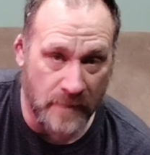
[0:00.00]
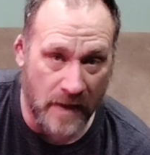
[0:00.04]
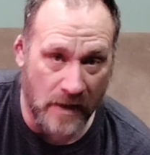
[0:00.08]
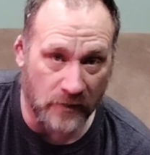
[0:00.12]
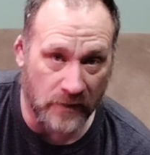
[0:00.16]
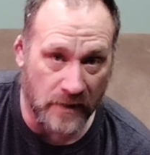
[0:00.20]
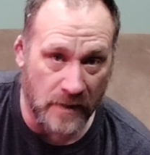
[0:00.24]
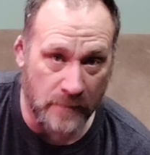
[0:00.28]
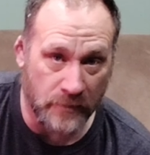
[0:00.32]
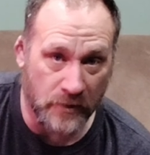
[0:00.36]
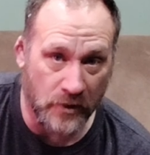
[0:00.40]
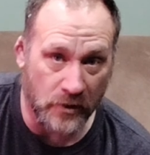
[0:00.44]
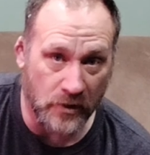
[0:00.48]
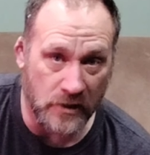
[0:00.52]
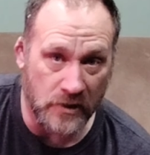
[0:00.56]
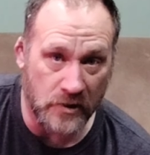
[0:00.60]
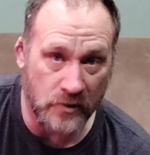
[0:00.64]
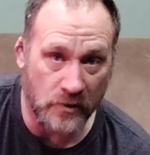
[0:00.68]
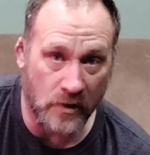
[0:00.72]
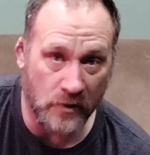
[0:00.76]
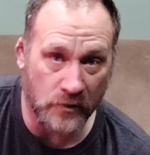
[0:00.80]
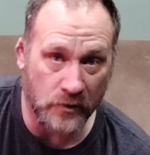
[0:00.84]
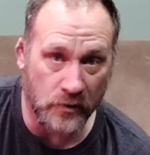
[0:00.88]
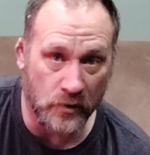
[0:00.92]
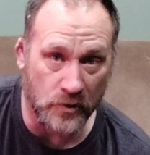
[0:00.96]
is Matt with M32
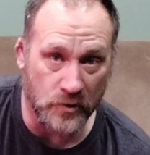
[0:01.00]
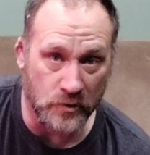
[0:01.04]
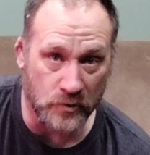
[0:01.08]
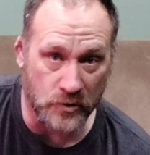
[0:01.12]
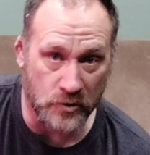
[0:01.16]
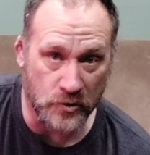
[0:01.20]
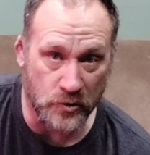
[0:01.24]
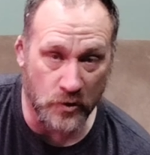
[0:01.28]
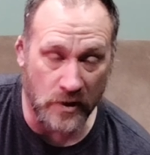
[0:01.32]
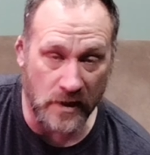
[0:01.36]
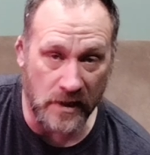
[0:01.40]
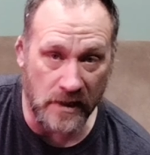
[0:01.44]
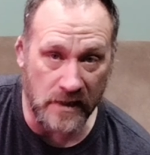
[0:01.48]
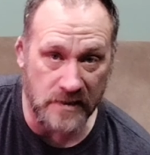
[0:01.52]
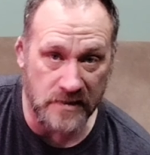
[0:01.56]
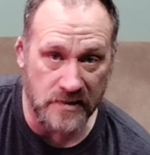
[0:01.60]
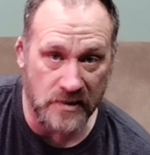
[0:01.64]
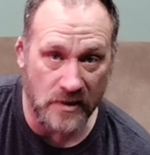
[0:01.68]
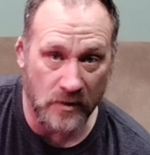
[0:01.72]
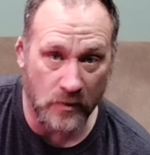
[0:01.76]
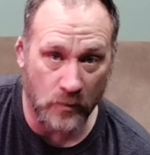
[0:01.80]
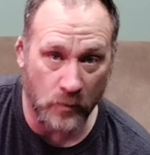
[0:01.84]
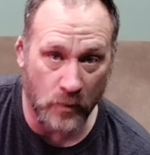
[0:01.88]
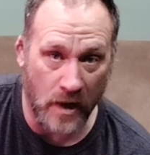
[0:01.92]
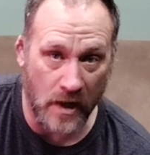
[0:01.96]
Outdoors, where
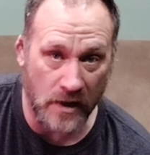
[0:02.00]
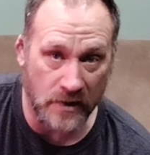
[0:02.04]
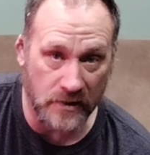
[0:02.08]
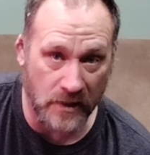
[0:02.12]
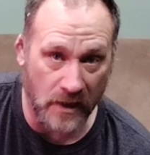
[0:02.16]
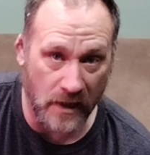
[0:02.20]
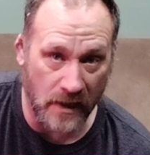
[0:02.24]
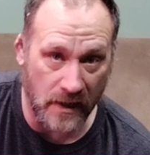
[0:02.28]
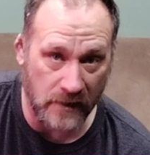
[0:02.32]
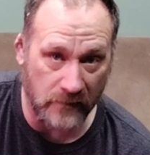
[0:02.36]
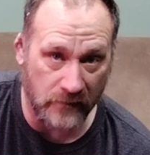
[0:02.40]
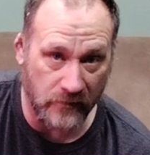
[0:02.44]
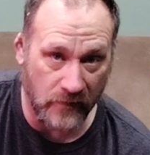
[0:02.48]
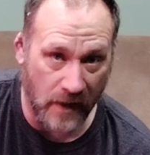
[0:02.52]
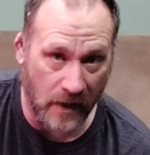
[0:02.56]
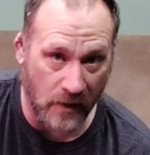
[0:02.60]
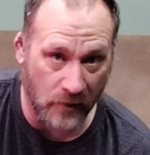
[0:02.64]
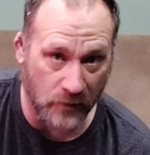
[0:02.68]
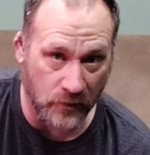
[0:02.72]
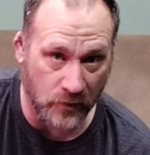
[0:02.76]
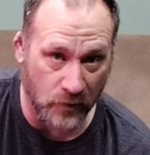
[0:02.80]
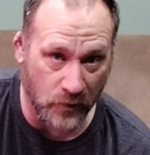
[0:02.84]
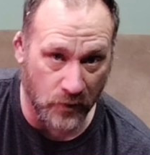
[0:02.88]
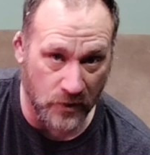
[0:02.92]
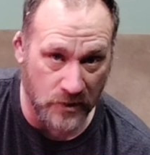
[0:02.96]
trees, wildlife,
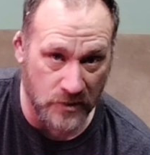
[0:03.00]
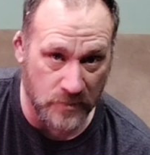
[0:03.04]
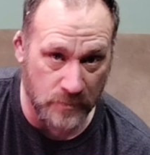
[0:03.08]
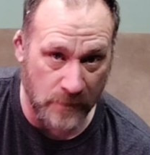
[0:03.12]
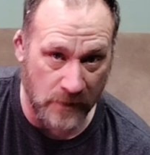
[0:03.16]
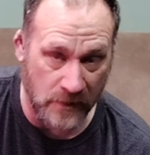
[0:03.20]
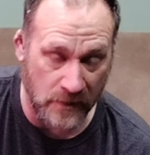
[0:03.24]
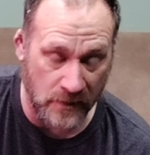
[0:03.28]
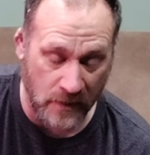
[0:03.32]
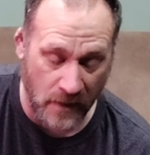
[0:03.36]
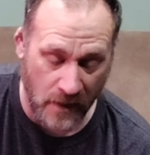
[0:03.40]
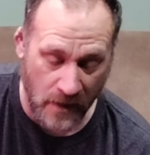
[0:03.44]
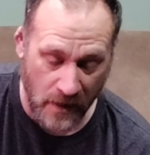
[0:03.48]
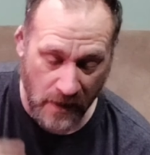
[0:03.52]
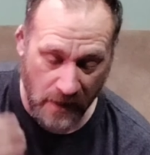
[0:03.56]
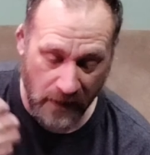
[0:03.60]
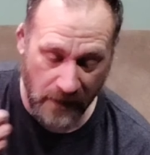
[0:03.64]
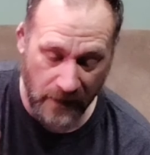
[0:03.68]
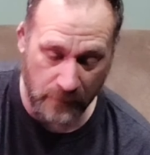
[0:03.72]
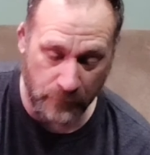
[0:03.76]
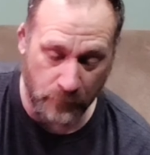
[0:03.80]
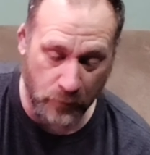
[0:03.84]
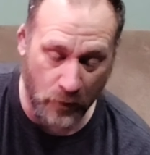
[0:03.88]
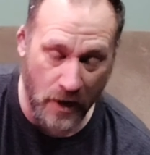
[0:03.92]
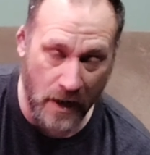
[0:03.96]
outdoorsmen,
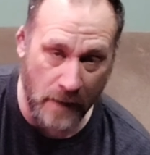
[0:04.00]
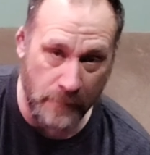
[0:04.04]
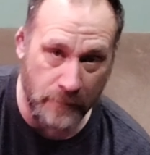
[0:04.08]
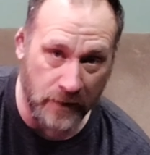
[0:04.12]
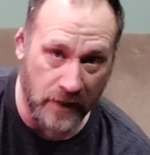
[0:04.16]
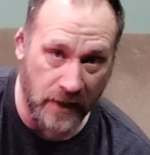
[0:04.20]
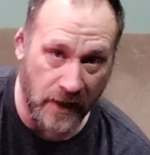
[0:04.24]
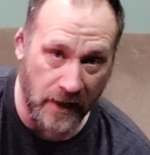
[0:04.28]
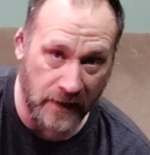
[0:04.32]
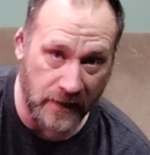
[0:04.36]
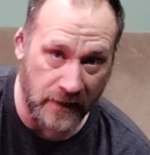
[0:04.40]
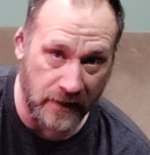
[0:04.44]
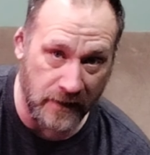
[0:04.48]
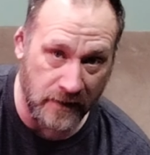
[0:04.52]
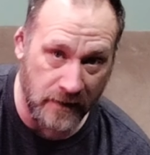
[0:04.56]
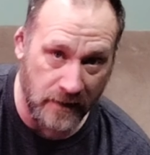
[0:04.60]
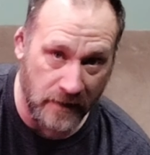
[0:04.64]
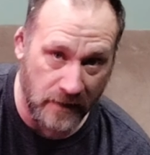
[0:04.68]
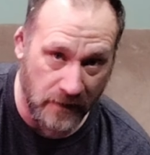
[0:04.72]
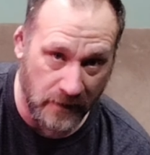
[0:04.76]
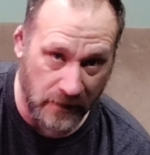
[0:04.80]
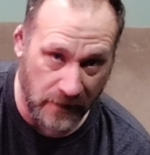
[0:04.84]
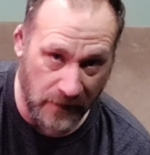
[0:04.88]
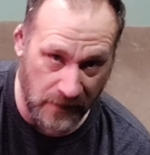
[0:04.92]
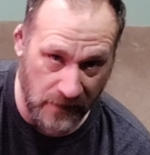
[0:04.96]
and propagated
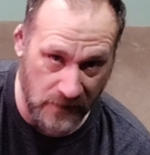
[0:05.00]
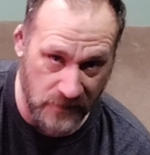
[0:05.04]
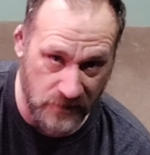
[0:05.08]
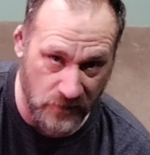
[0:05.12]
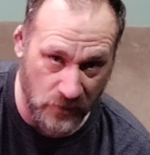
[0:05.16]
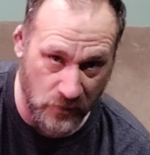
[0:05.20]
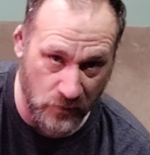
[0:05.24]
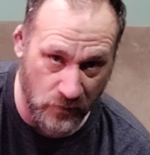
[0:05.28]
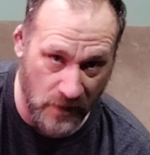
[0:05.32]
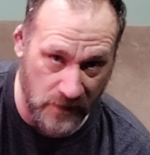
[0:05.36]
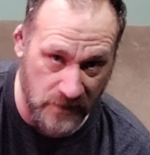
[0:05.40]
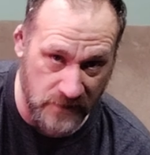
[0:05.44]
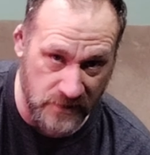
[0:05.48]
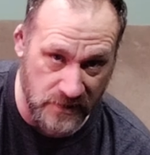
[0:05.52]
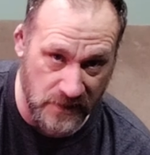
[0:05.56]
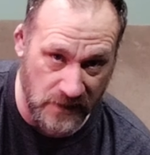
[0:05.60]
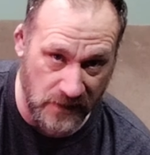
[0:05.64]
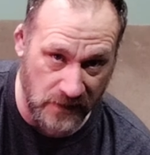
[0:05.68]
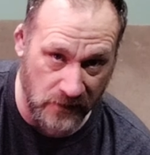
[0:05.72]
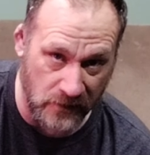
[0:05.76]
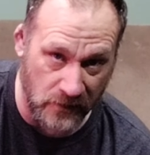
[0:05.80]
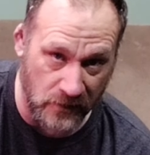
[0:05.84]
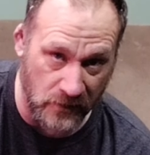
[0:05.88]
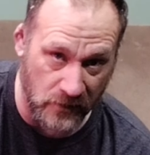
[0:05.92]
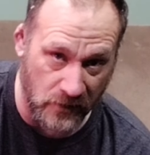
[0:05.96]
Eastern Red
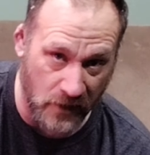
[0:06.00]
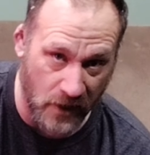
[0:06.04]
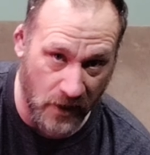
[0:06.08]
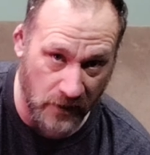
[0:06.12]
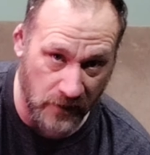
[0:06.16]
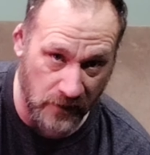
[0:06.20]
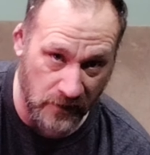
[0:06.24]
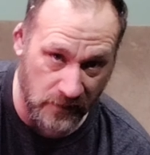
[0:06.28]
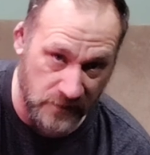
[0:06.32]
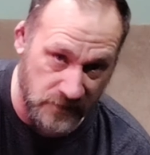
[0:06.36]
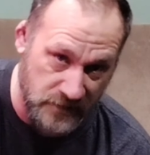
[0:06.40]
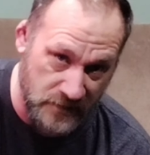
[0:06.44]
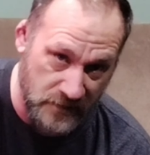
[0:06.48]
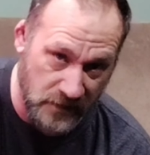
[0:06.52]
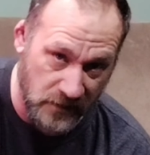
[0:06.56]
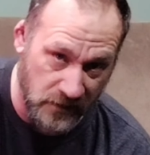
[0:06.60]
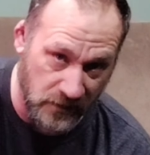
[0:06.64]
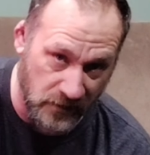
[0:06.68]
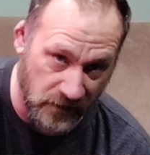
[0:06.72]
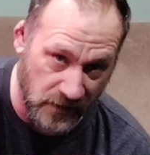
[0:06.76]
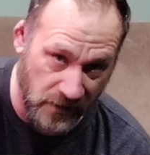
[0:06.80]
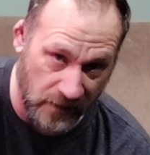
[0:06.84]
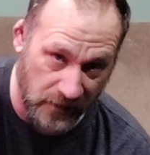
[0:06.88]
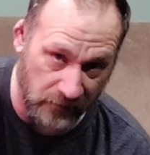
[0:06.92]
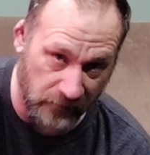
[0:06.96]
Cedar cuttings
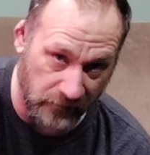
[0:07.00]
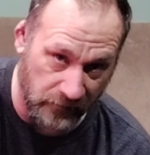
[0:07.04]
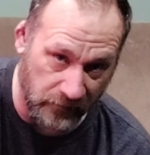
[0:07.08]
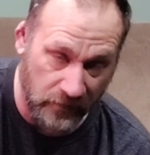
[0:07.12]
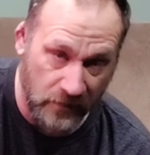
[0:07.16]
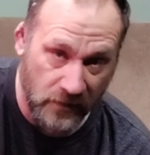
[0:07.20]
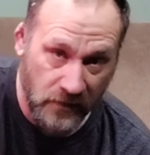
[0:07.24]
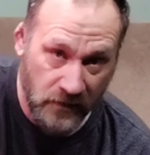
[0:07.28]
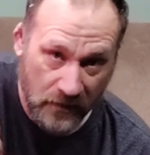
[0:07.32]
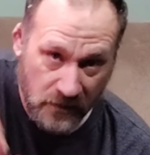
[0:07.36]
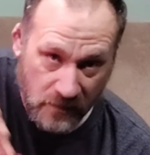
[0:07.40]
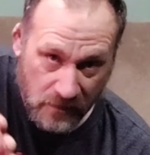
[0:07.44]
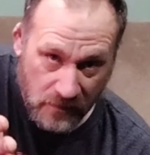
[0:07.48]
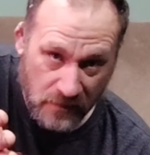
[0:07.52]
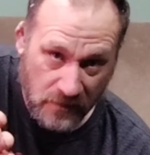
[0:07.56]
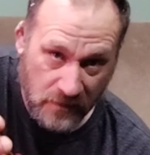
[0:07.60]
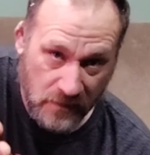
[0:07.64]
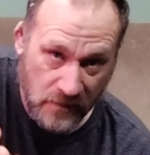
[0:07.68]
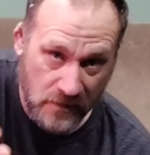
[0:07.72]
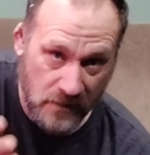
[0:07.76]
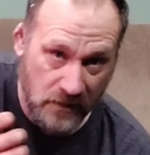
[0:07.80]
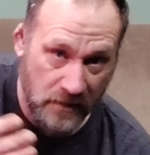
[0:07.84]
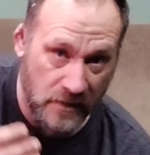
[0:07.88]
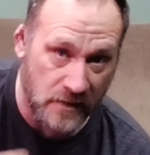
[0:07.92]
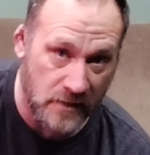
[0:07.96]
live.
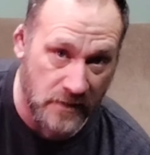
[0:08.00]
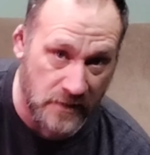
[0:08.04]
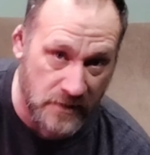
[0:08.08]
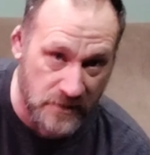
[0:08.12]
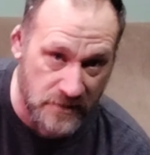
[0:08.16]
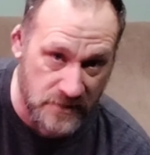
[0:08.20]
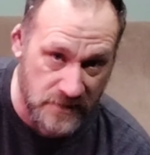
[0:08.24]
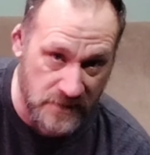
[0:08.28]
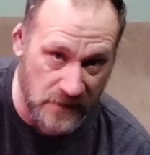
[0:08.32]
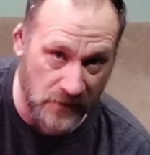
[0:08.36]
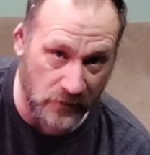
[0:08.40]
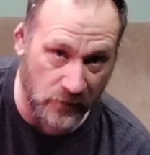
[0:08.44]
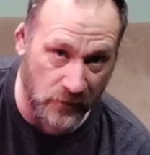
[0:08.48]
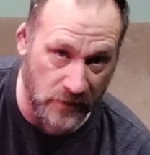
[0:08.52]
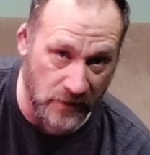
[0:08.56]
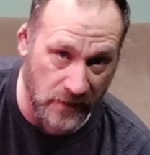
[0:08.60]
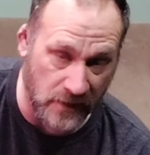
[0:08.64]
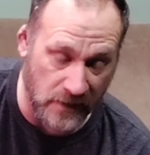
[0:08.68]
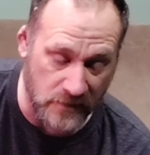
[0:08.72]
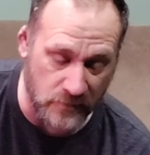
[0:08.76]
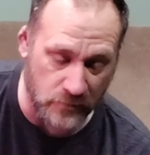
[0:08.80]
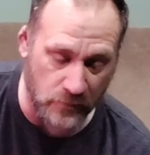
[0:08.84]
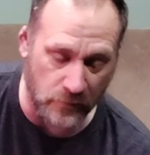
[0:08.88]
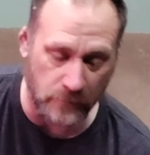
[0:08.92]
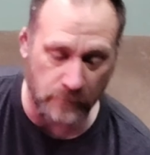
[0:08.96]
See you on
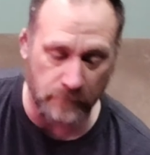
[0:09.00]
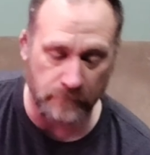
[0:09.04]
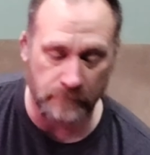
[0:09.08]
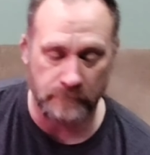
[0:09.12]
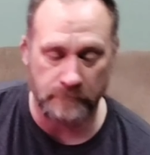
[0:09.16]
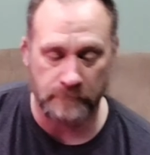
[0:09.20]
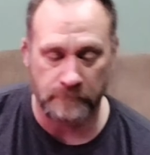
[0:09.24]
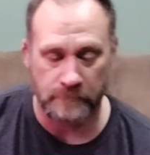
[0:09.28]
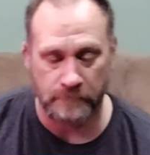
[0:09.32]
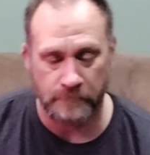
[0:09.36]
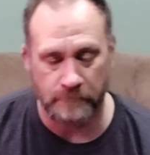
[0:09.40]
the next one.